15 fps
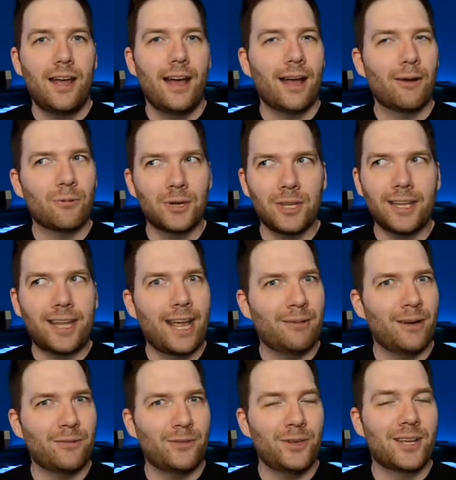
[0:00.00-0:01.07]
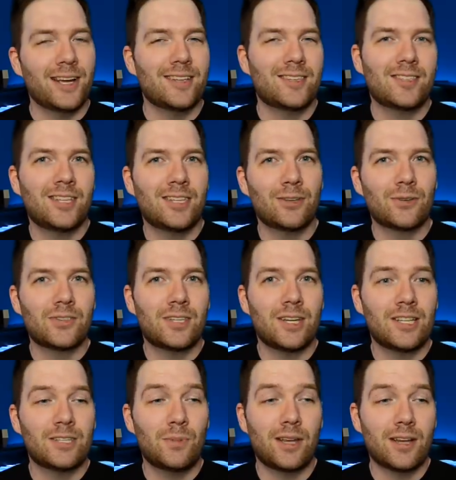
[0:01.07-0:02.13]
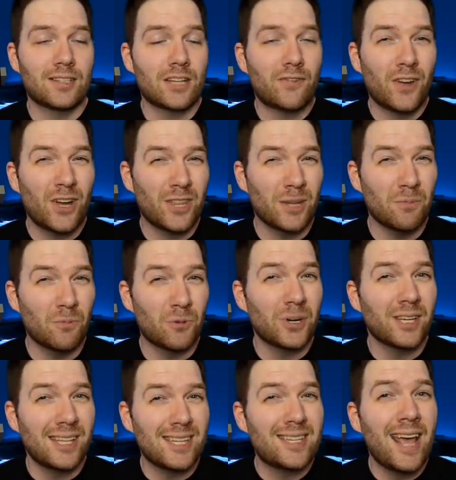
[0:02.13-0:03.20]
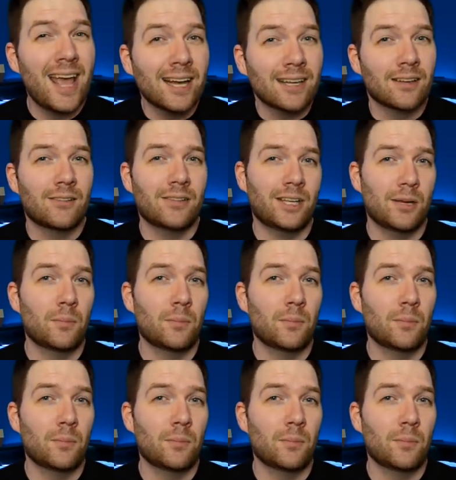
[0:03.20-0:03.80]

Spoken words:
I really can't wait for you guys to see those scenes because I found them really technically